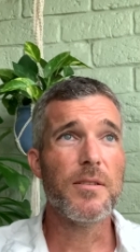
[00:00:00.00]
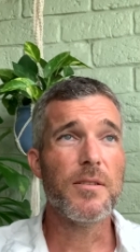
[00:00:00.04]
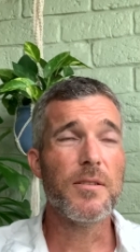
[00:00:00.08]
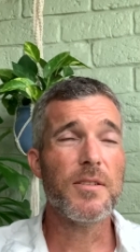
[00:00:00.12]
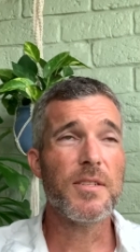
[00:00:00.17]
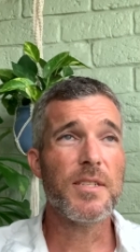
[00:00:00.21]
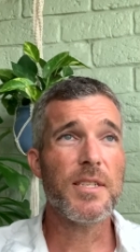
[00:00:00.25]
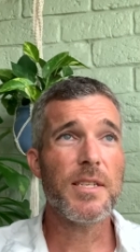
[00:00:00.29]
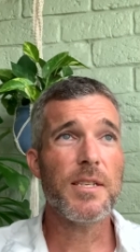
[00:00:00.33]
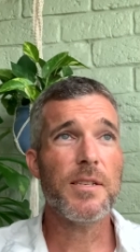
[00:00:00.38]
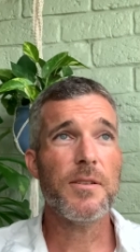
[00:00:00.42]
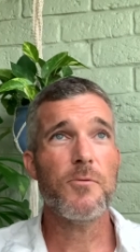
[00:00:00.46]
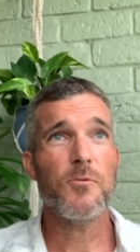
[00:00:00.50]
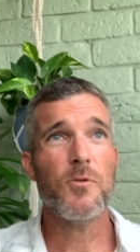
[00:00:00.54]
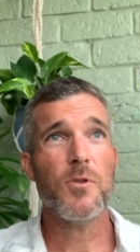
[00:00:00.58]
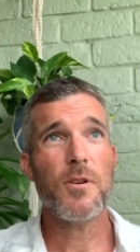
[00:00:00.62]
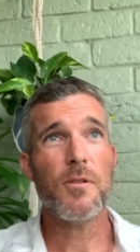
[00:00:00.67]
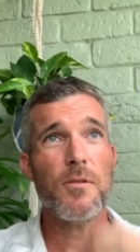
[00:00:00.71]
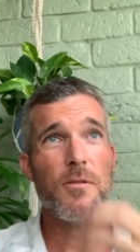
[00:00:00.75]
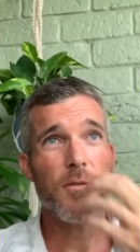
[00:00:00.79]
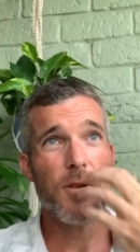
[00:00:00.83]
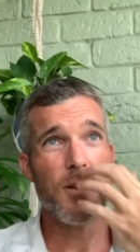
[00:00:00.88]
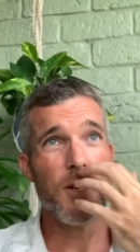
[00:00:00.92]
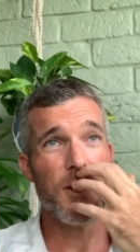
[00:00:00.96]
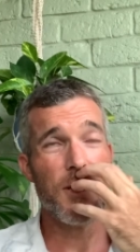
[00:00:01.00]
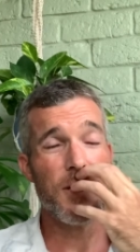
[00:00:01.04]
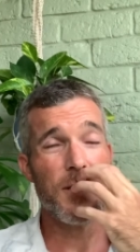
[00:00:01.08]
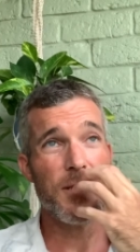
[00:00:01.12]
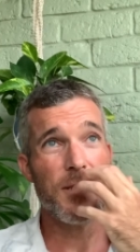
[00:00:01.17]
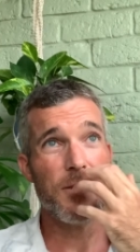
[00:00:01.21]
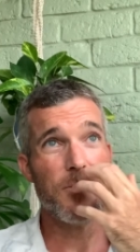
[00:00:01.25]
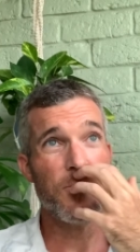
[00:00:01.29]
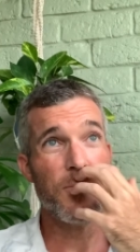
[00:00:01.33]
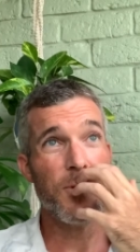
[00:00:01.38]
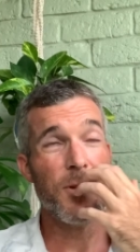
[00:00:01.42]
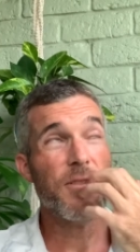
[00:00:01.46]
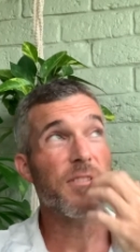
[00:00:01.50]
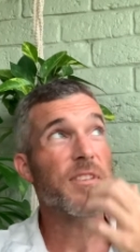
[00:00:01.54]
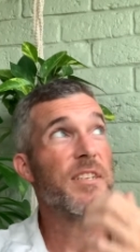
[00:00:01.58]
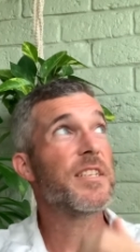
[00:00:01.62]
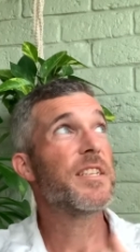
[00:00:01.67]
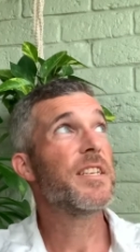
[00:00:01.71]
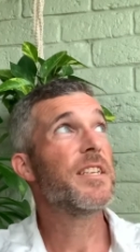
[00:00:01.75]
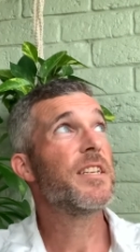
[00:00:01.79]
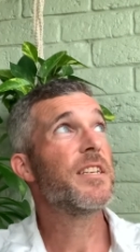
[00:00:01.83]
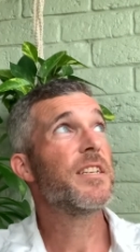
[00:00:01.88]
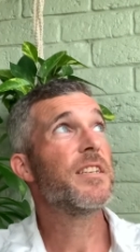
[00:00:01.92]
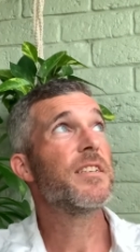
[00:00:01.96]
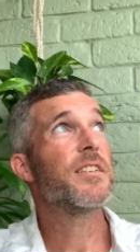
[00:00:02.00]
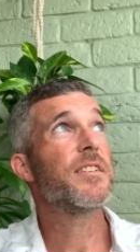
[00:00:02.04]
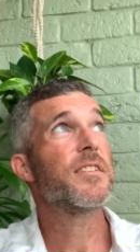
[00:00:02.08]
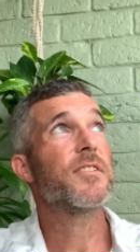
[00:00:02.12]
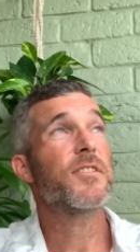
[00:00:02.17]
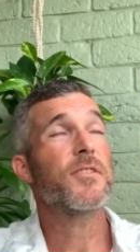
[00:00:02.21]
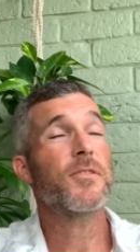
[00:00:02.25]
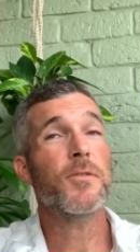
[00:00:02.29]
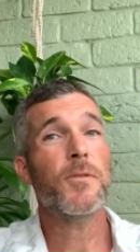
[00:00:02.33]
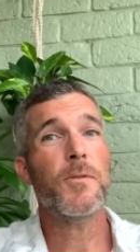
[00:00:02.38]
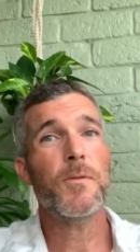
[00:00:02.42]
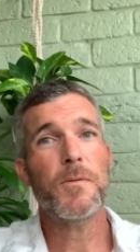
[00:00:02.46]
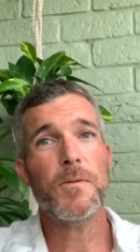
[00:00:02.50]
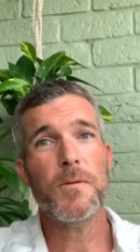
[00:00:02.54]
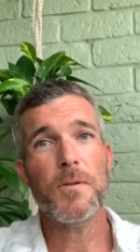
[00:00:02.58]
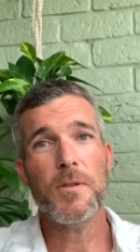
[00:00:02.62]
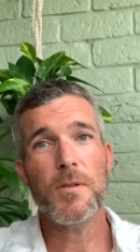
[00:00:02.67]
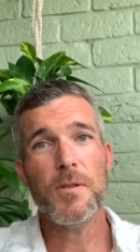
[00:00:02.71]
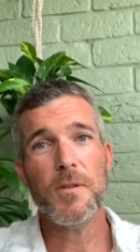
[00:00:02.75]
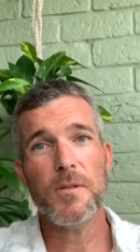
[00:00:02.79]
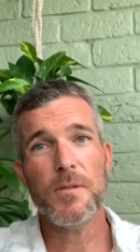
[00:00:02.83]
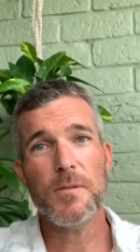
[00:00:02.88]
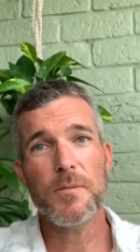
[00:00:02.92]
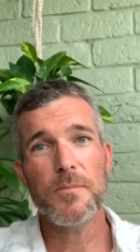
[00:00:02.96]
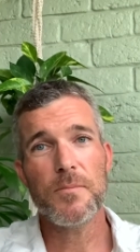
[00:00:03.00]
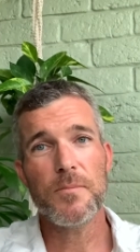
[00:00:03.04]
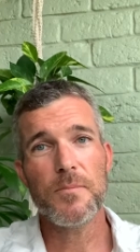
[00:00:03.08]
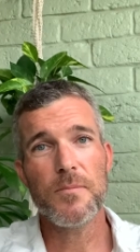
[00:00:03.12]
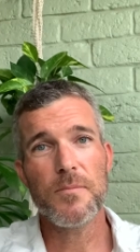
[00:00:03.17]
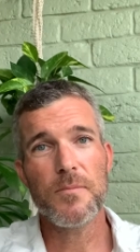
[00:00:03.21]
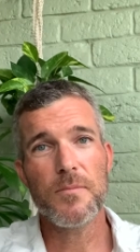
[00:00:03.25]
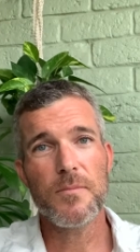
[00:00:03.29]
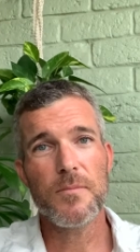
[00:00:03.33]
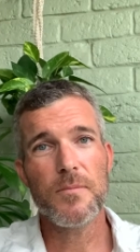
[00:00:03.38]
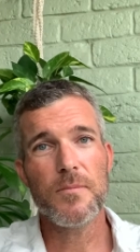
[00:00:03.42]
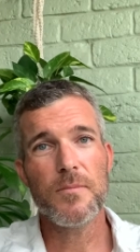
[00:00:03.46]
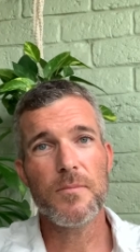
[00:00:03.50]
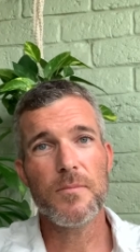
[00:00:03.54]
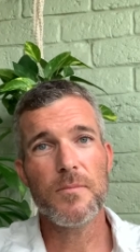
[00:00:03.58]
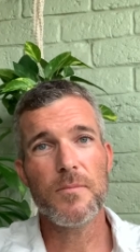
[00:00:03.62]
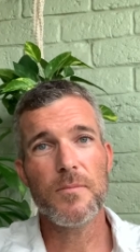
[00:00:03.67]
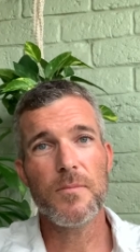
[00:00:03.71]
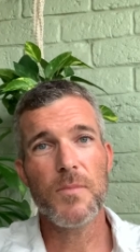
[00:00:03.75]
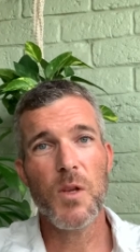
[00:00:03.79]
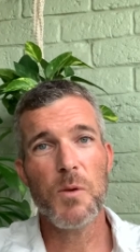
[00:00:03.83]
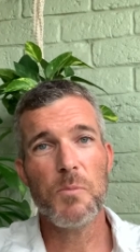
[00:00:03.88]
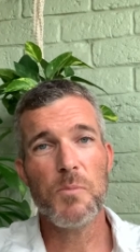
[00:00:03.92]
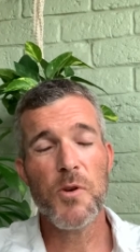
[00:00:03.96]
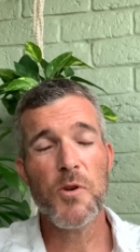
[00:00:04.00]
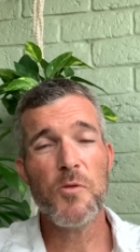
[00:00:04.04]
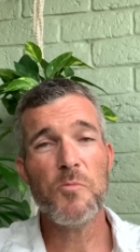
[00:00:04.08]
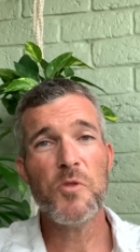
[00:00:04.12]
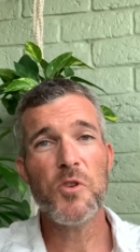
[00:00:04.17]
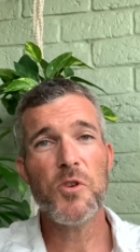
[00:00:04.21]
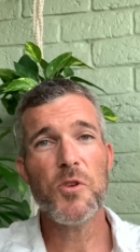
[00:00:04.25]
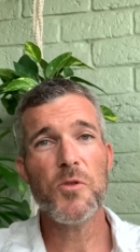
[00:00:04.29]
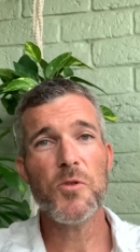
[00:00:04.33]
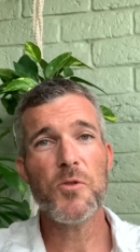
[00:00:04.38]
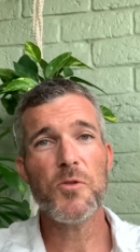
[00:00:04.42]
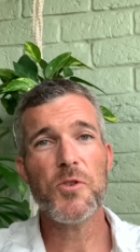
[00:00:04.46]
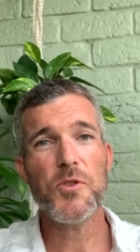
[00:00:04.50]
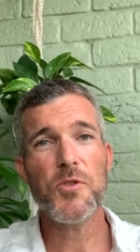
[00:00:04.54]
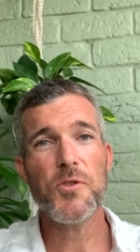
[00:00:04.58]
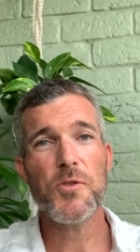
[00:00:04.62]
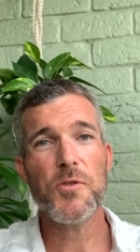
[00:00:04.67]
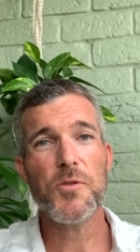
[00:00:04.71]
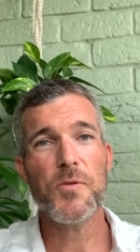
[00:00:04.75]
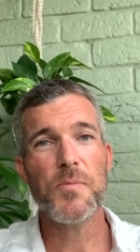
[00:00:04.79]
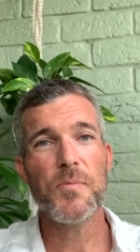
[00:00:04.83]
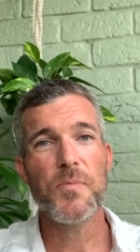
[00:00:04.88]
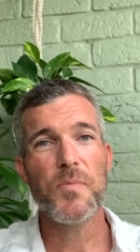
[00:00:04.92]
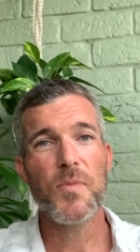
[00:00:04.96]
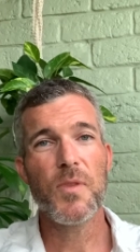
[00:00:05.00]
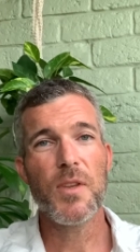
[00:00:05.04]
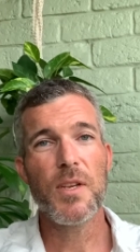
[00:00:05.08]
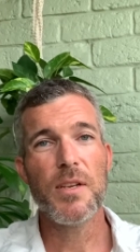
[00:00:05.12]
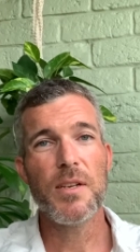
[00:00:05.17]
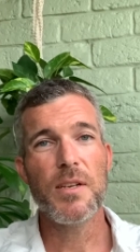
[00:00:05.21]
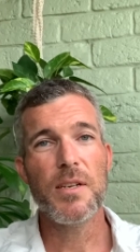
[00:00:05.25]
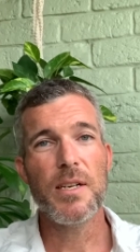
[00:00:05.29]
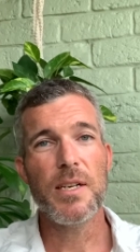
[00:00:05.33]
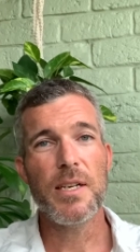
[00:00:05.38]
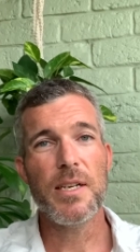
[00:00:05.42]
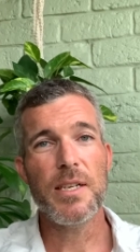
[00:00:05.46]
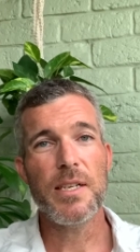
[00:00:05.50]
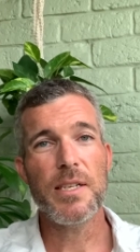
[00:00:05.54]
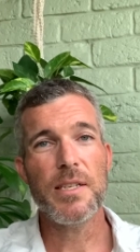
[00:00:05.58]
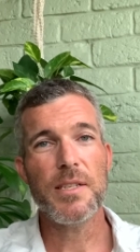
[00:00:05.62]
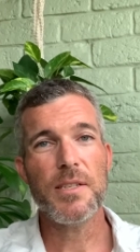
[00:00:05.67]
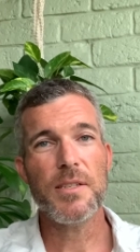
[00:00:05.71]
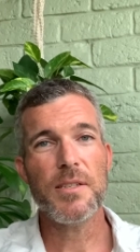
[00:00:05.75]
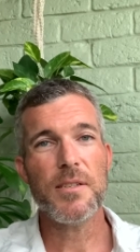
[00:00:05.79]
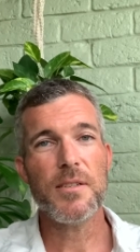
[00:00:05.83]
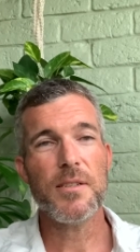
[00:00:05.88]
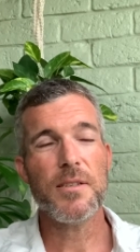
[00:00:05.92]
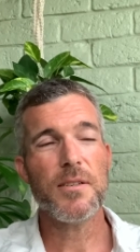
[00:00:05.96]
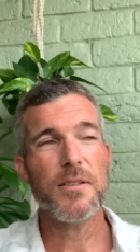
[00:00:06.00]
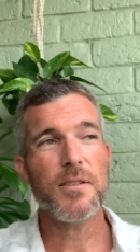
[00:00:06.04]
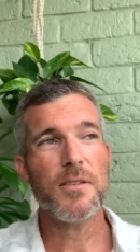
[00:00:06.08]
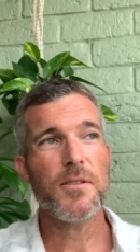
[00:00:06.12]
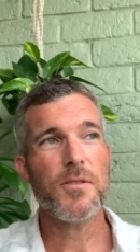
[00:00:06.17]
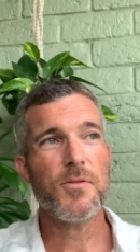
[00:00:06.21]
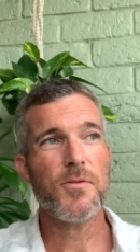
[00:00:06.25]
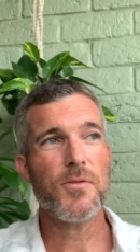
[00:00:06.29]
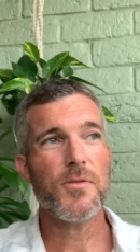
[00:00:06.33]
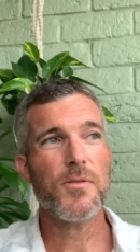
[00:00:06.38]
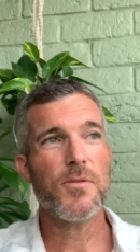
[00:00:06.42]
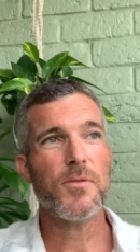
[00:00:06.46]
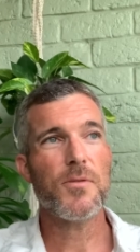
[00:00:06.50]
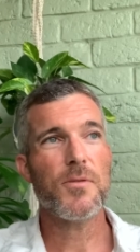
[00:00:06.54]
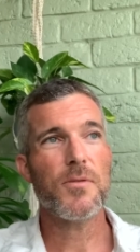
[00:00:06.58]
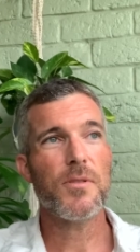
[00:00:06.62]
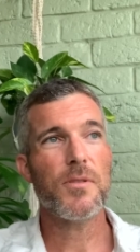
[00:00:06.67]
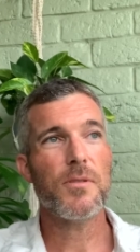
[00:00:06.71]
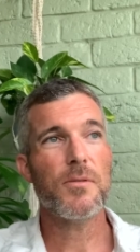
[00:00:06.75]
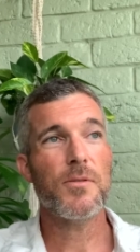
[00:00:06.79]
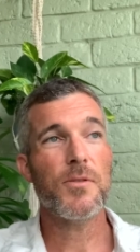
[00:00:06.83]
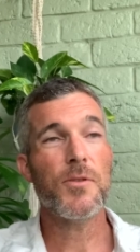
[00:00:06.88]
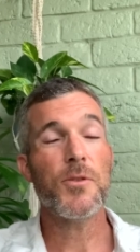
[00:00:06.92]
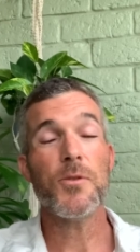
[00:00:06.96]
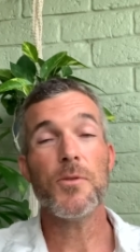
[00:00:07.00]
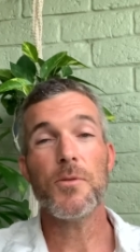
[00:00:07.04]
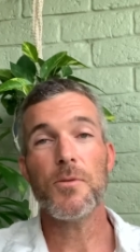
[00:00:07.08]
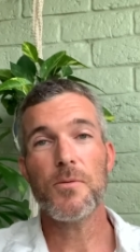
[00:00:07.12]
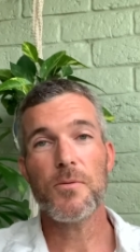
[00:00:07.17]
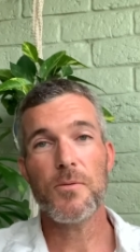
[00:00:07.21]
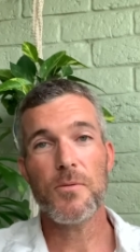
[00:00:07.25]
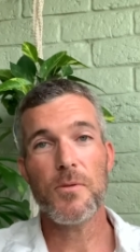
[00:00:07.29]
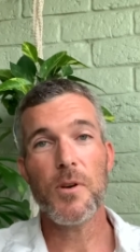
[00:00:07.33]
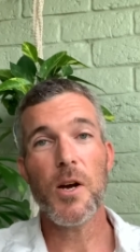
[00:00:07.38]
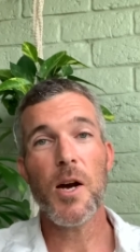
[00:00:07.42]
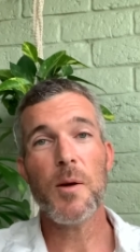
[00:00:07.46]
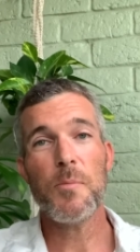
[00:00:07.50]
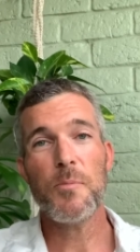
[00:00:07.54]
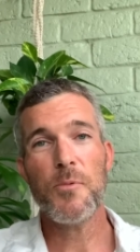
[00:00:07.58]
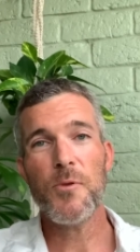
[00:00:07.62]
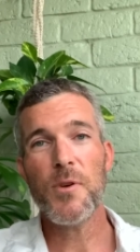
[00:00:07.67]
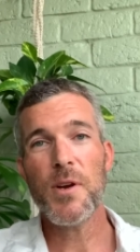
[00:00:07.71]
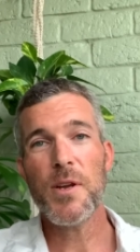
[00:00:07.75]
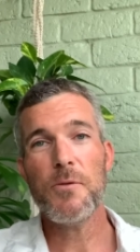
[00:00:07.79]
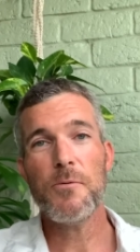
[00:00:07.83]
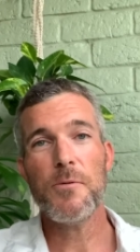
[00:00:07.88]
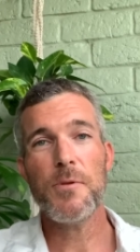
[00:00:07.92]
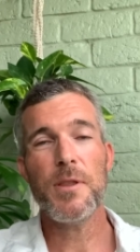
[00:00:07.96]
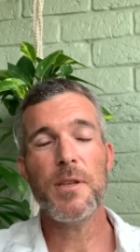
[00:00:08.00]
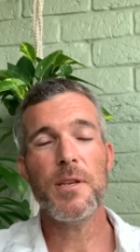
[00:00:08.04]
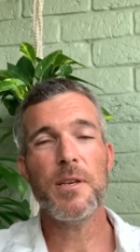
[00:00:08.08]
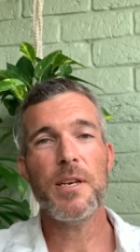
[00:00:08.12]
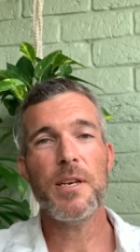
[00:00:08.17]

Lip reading: see, one of the tenets of permaculture is to operate within